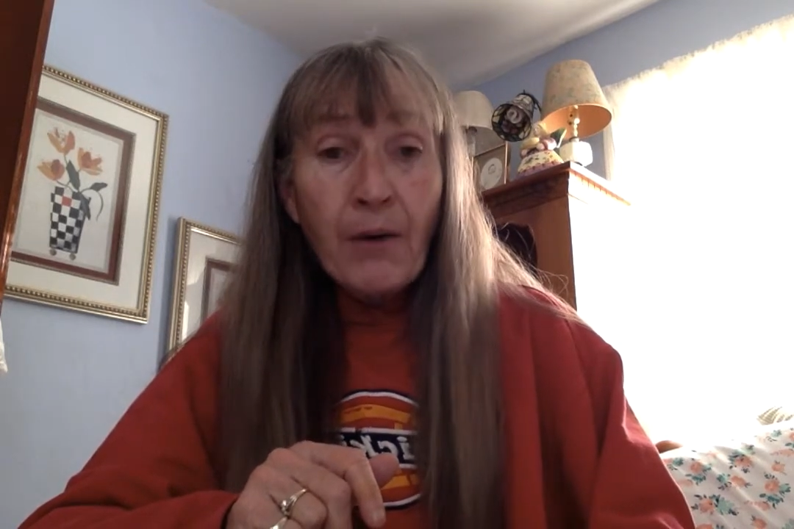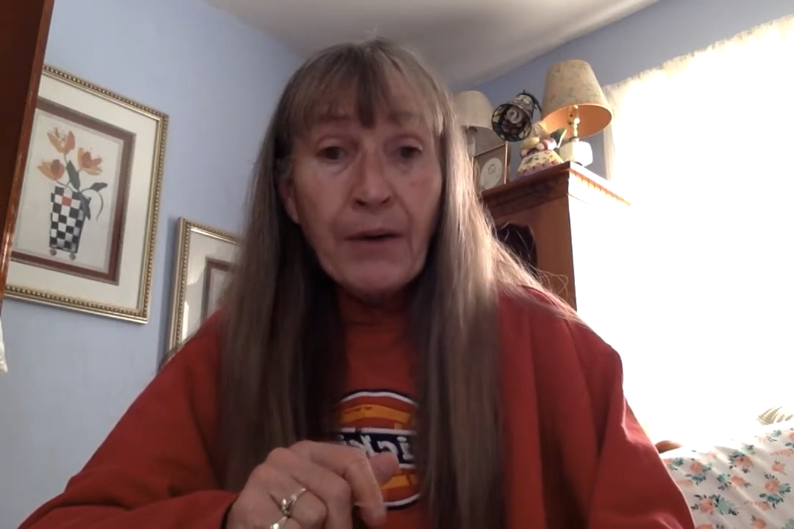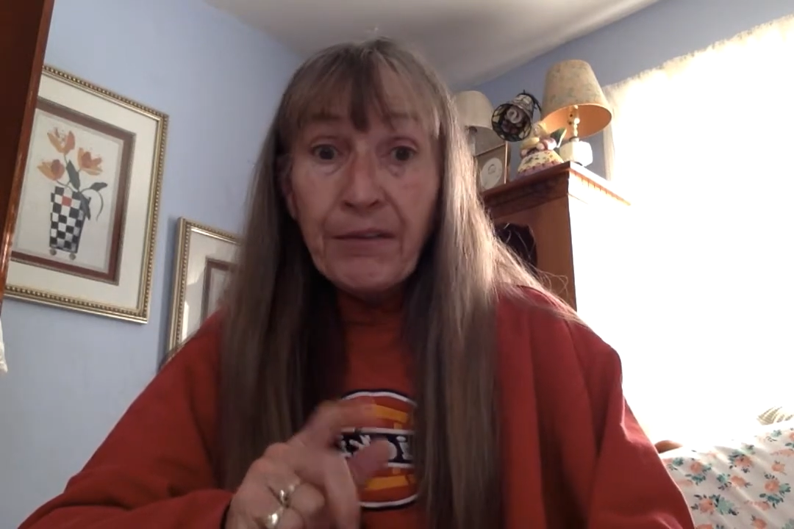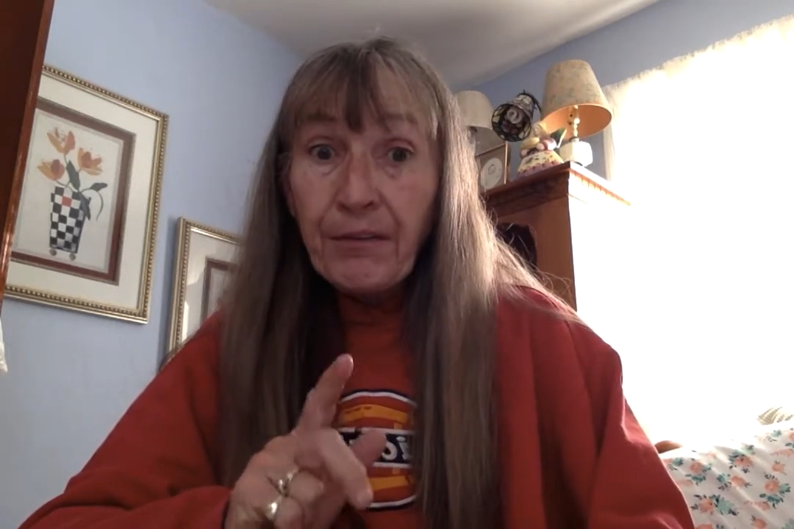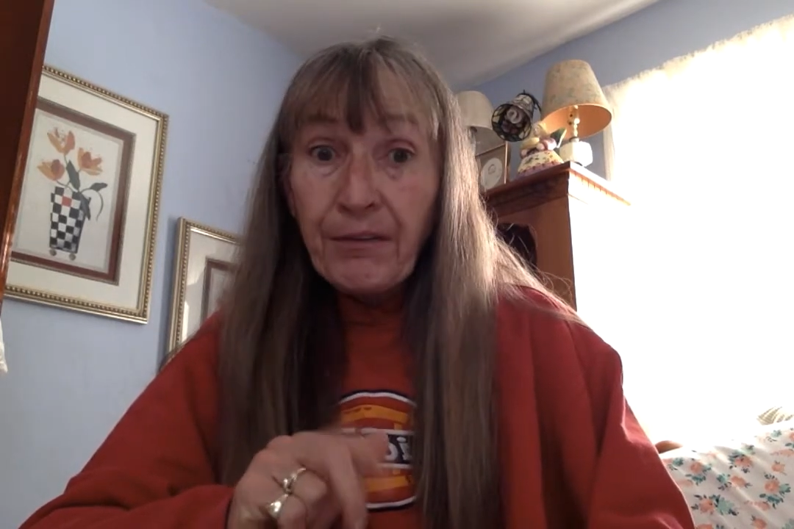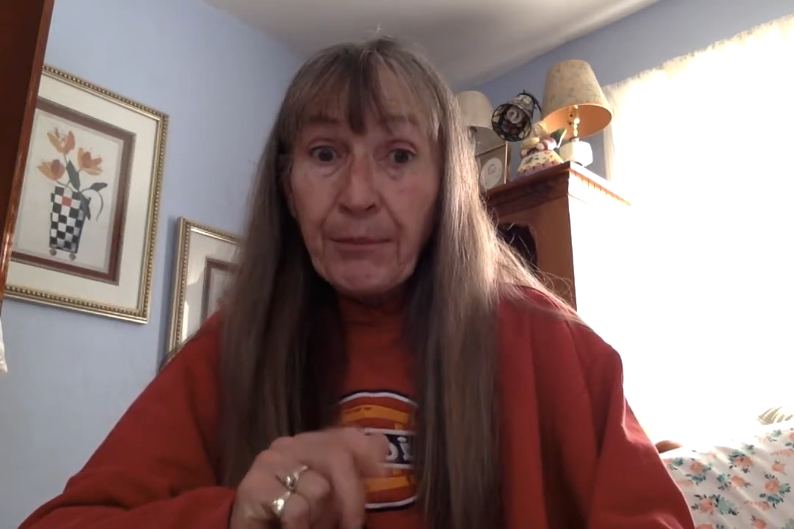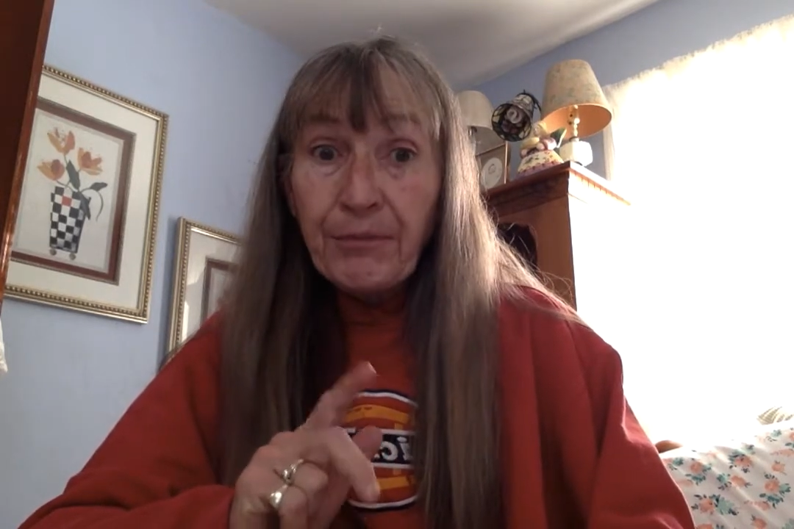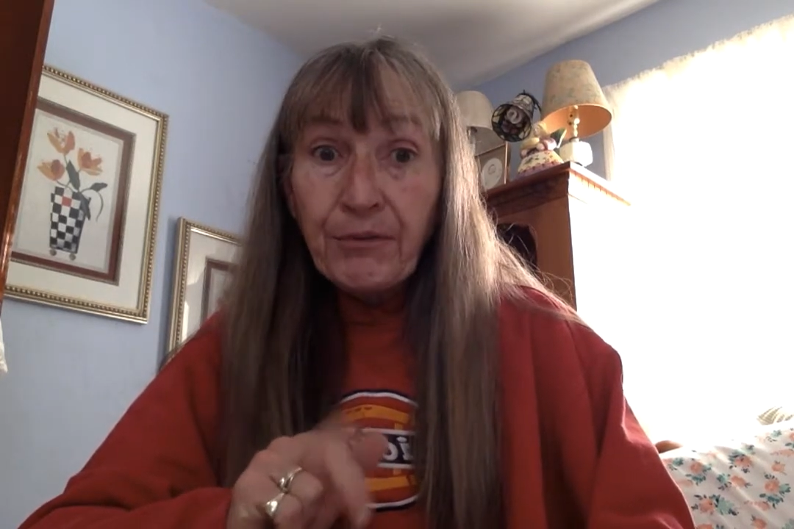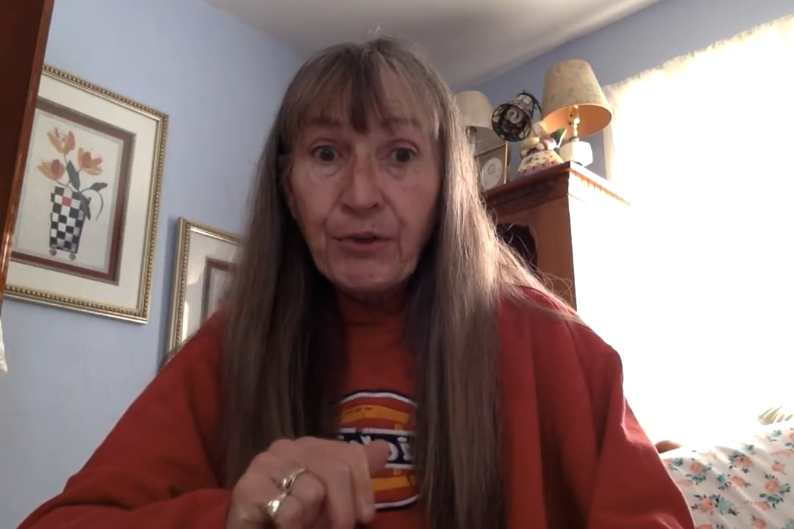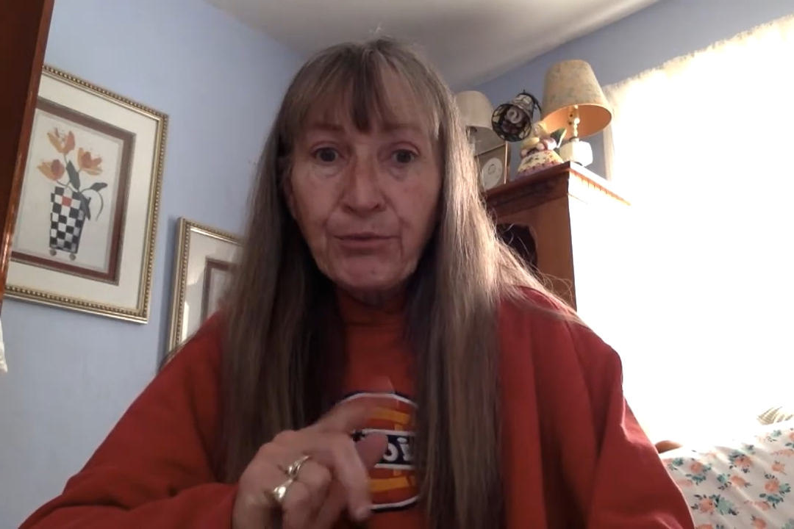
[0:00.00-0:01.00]
as a
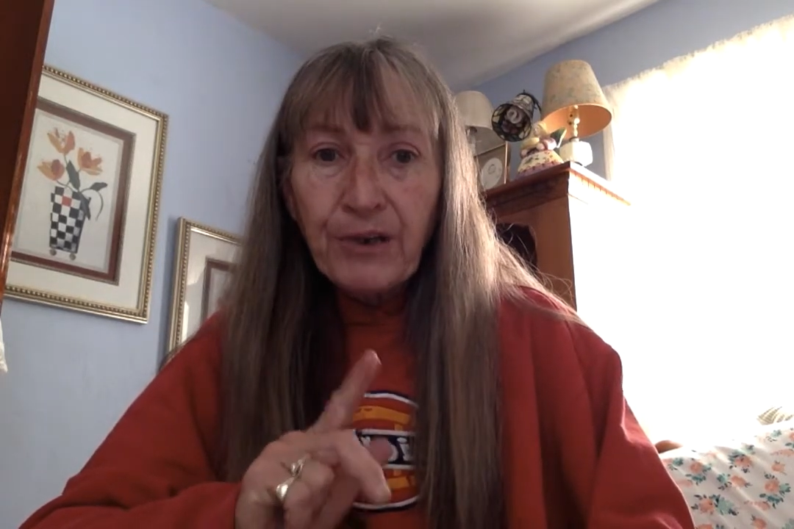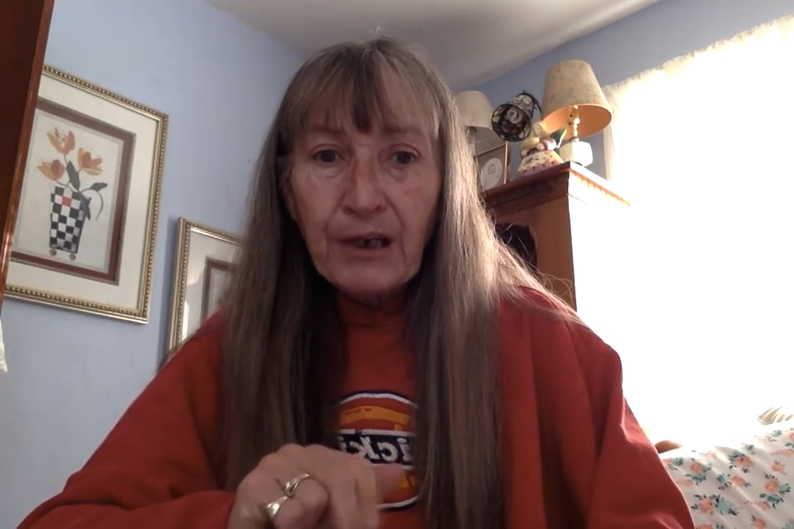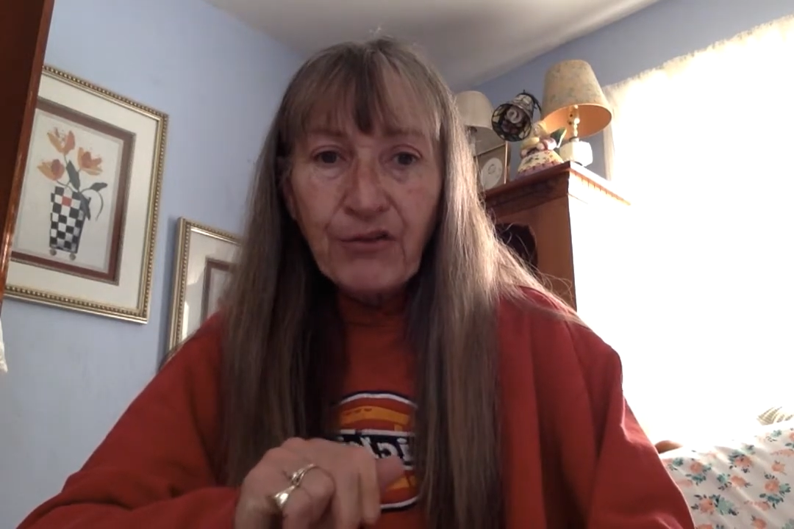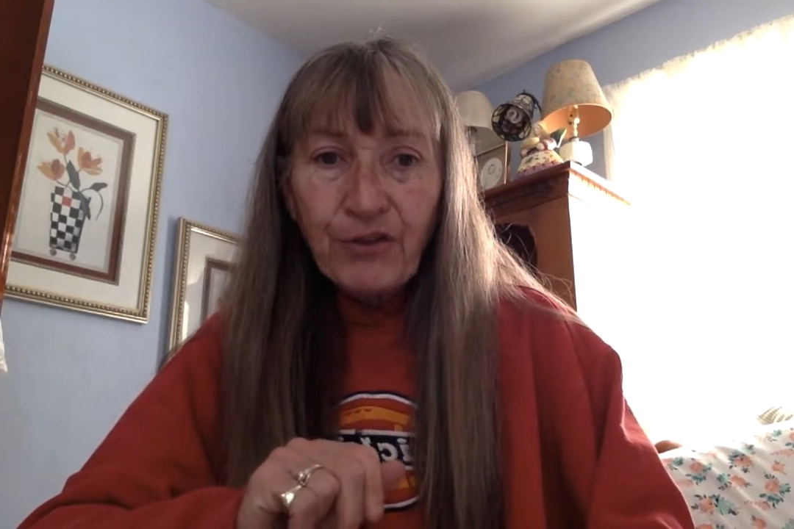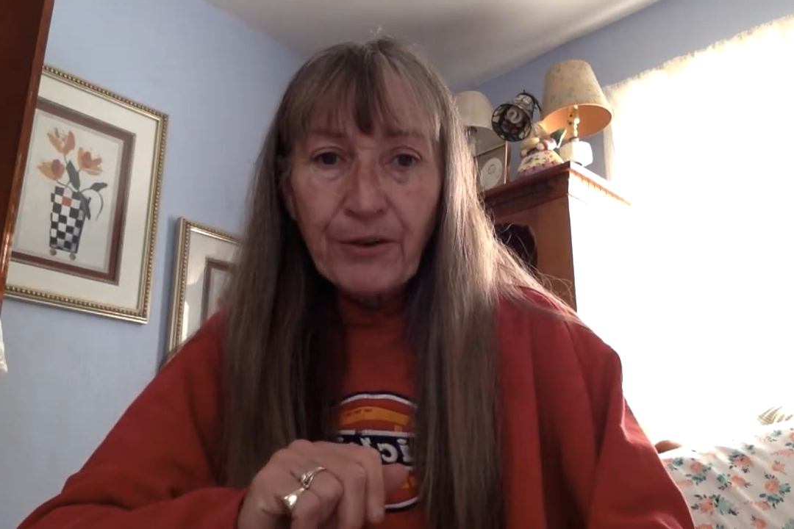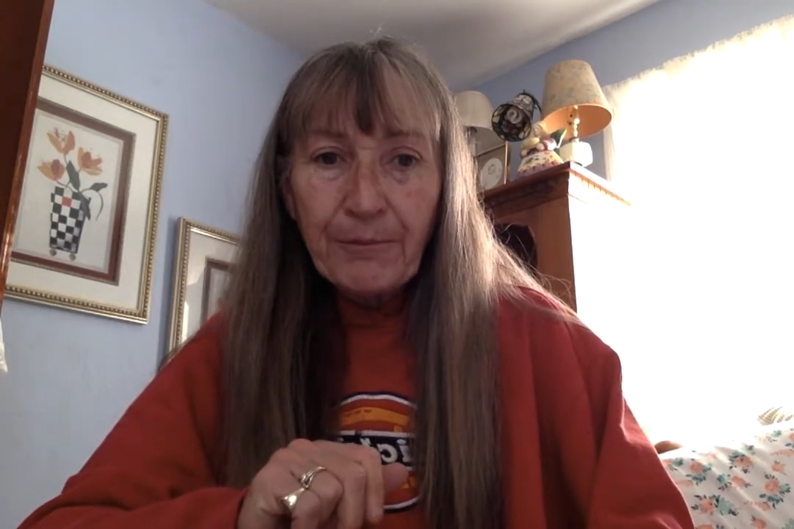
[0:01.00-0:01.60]
substitute teacher.